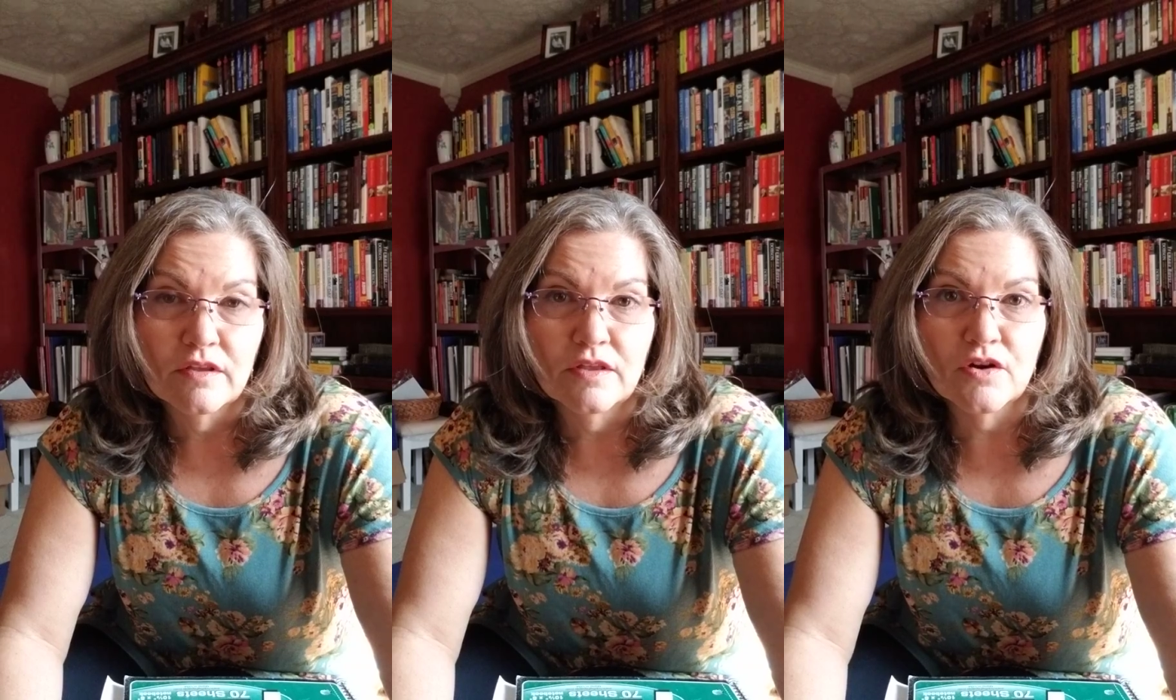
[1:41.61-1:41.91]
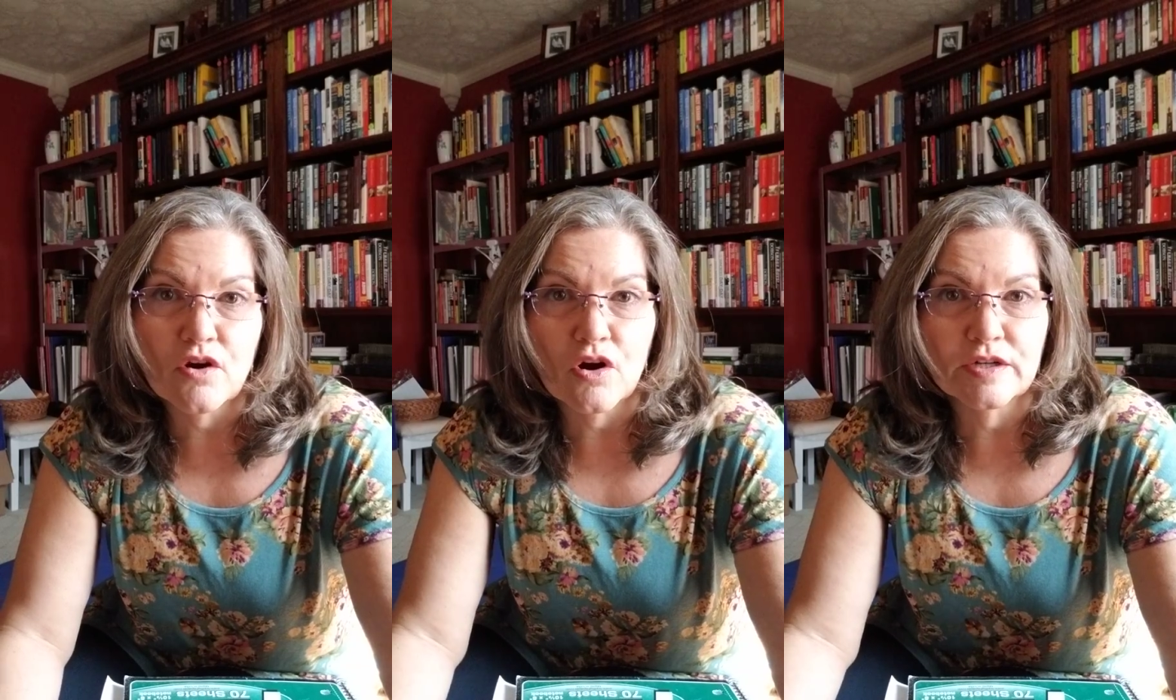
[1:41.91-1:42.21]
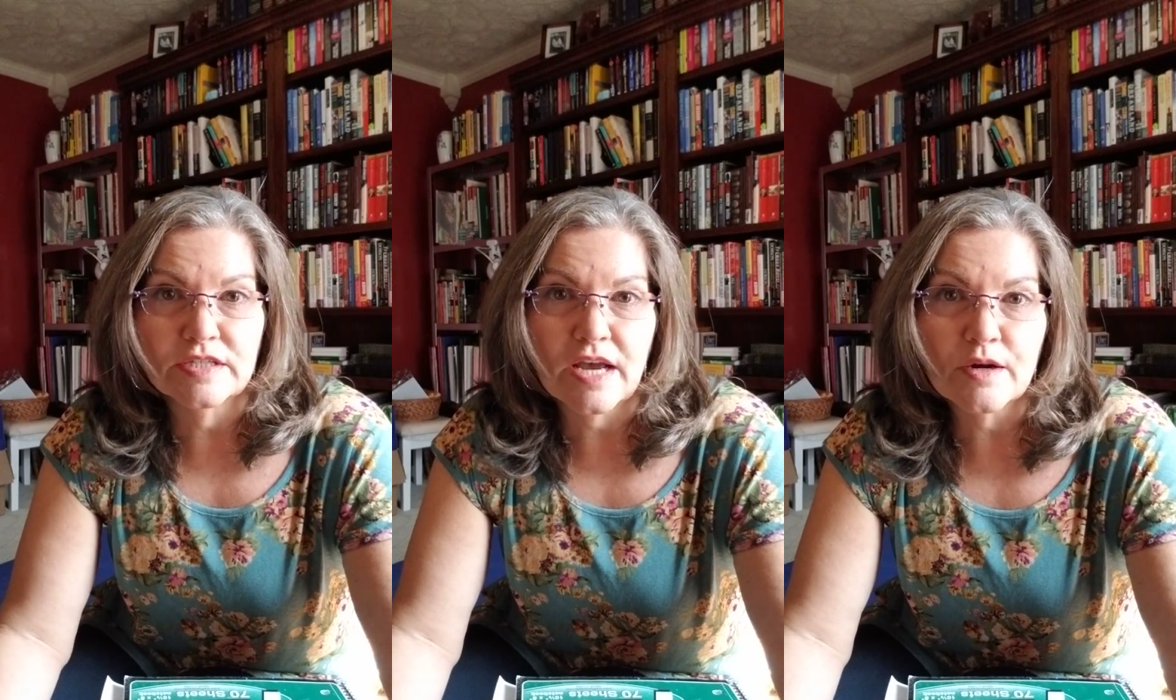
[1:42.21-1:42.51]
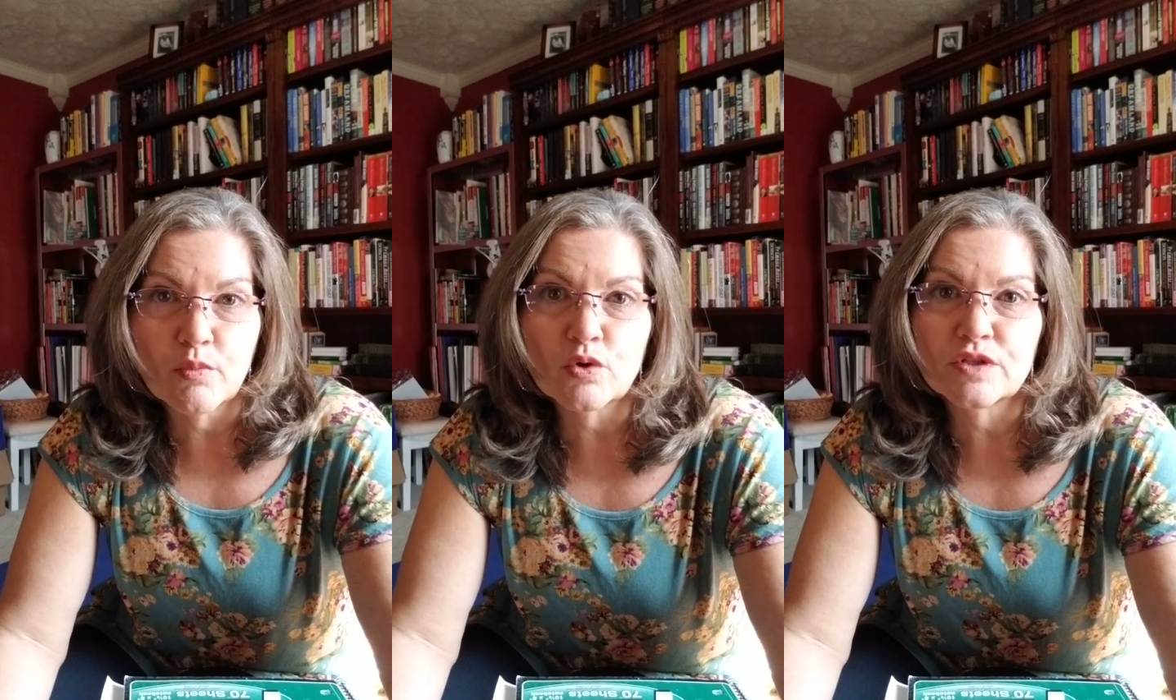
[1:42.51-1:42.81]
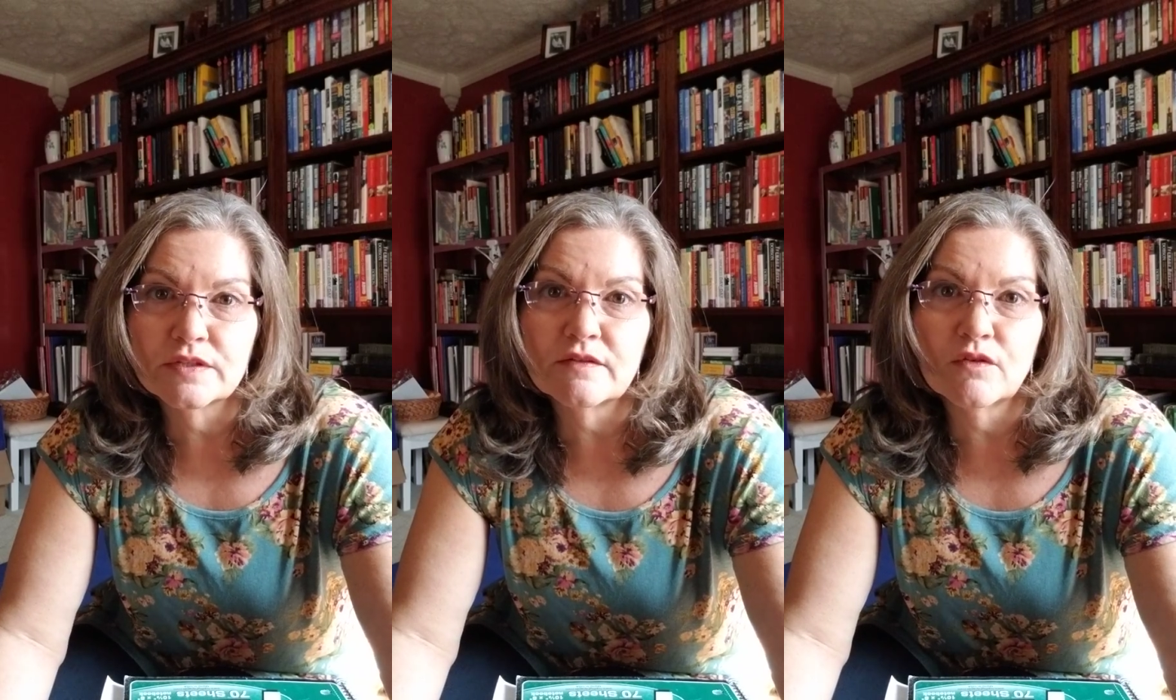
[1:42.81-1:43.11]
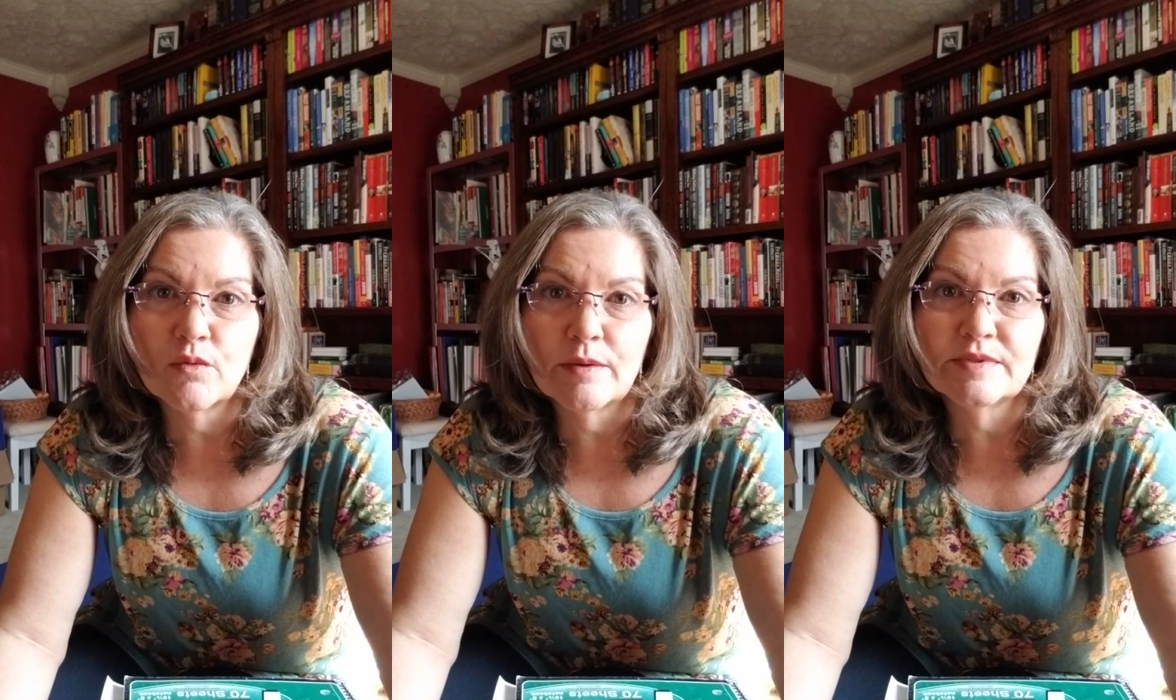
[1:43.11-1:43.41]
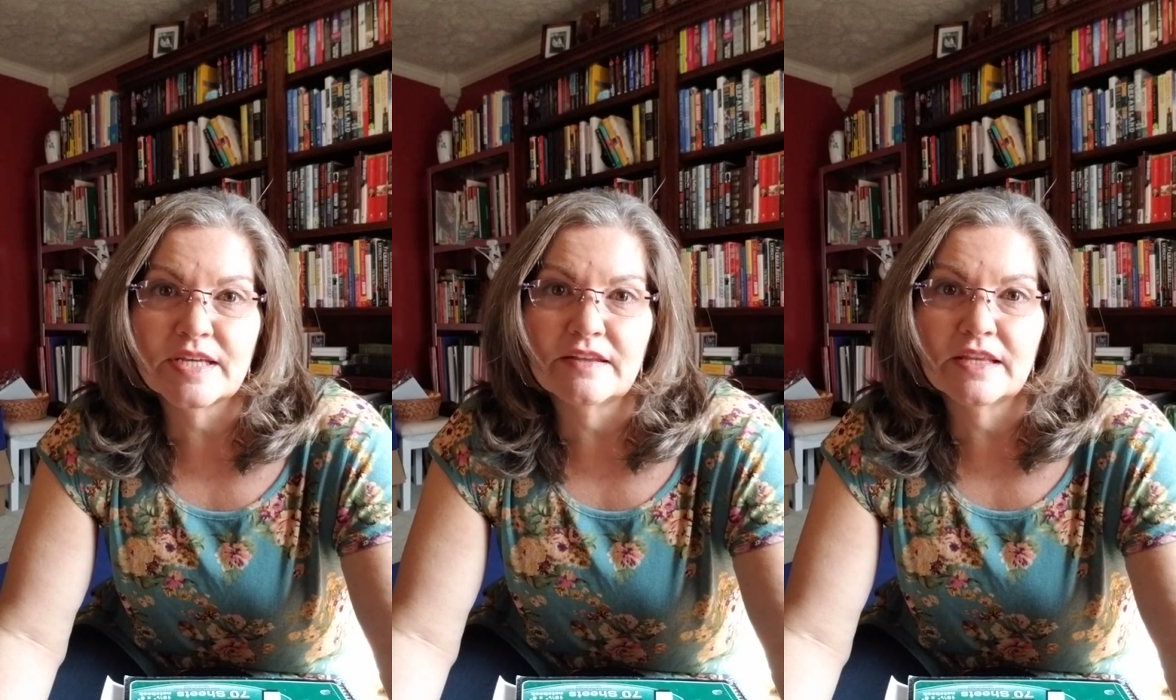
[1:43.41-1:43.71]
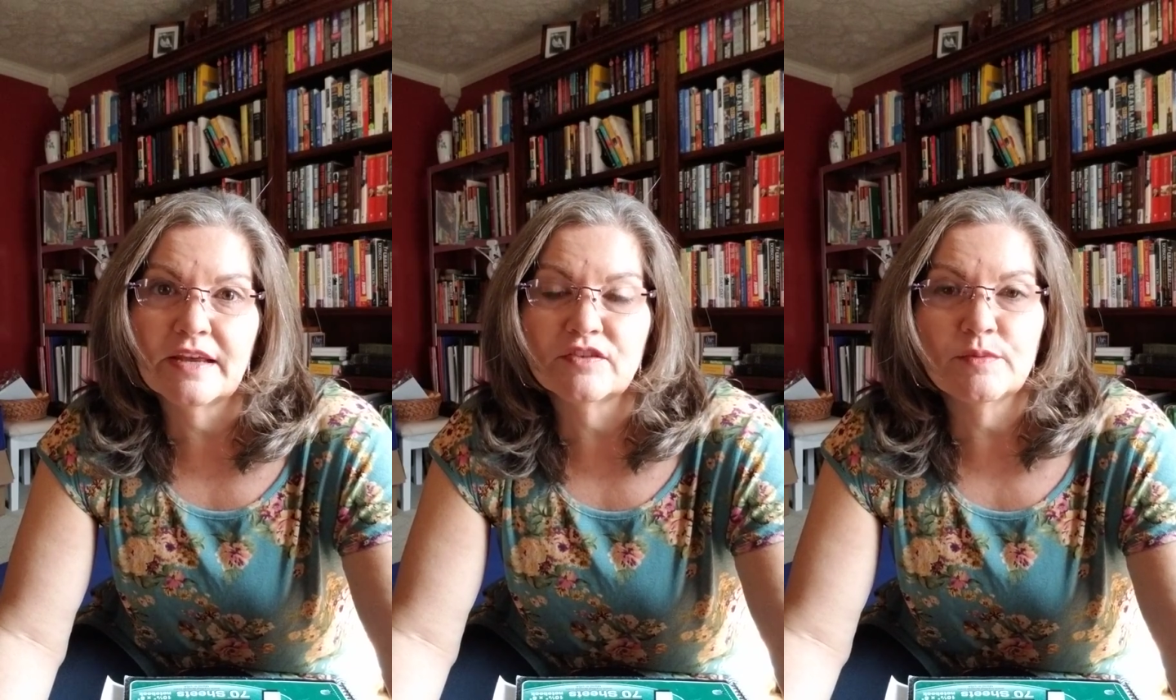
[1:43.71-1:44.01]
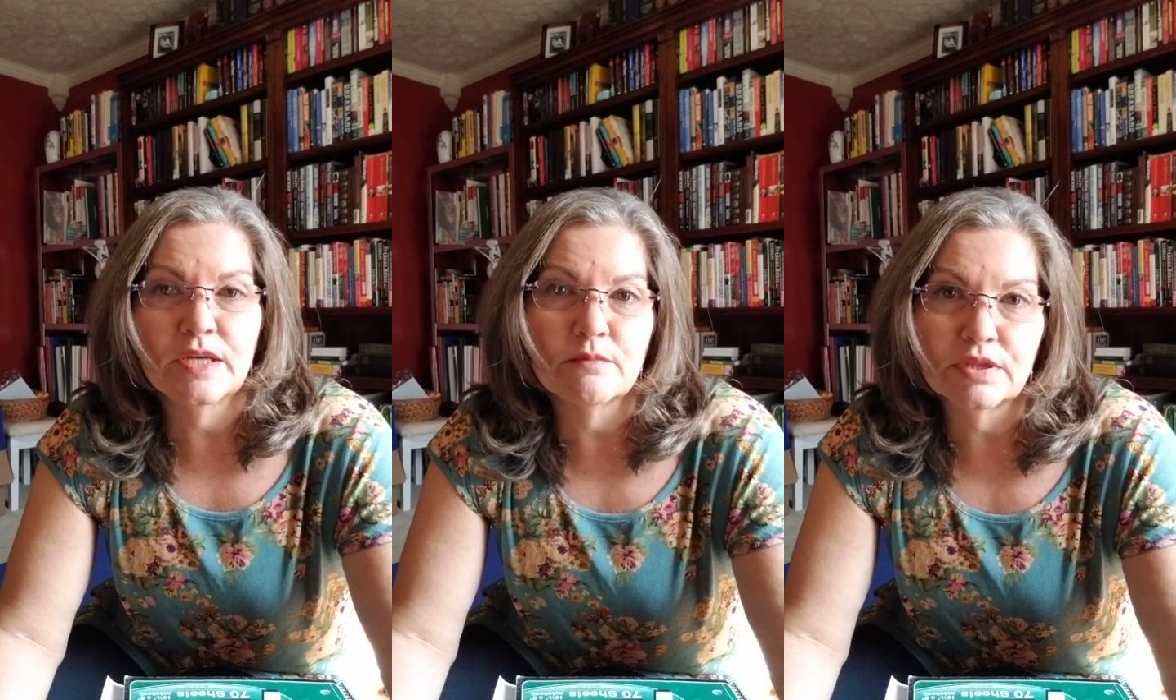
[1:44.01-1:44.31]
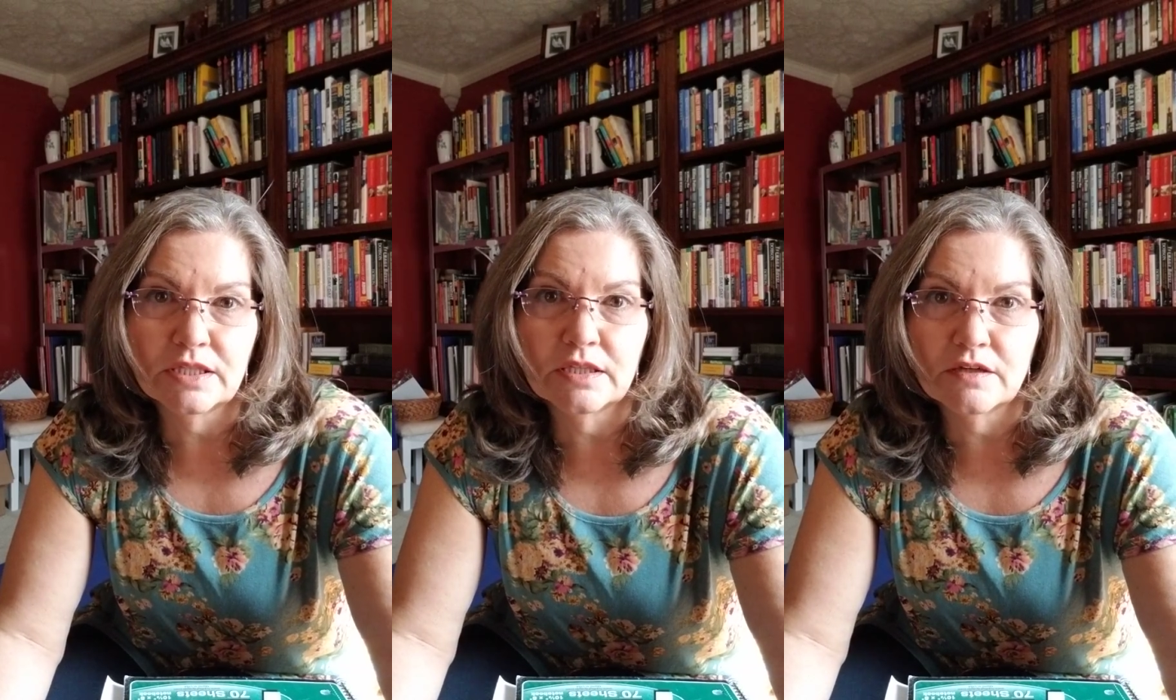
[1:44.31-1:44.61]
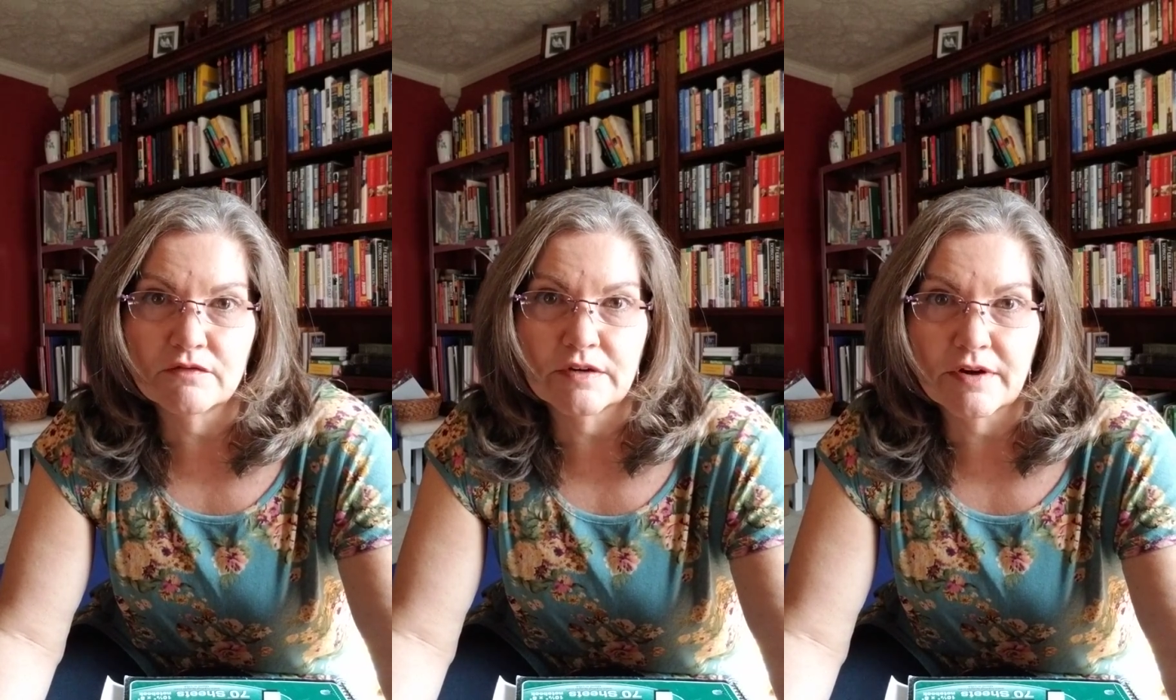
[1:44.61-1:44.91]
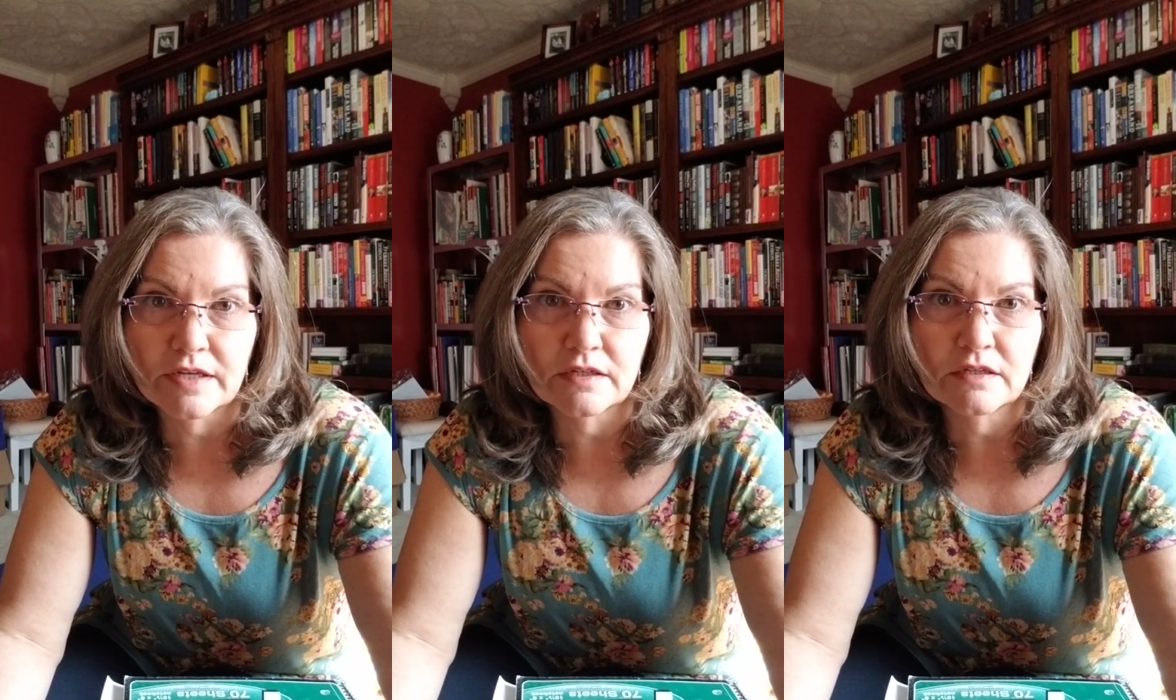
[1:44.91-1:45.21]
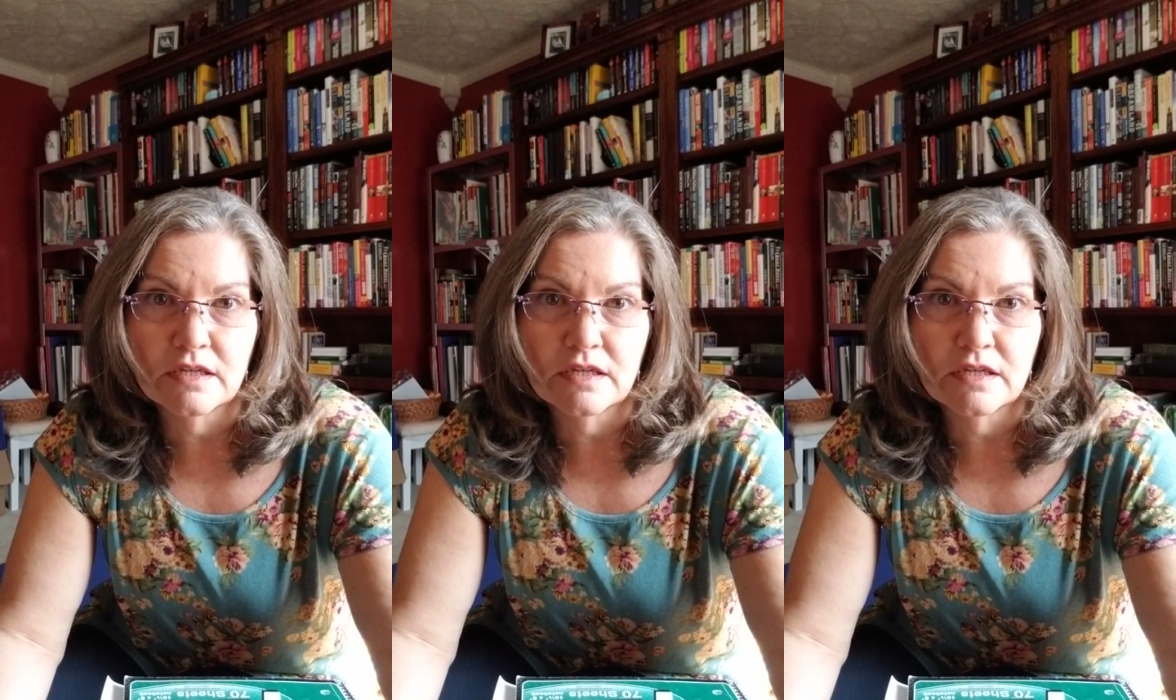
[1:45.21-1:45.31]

there are entire portions of the website that have to be completely rewritten.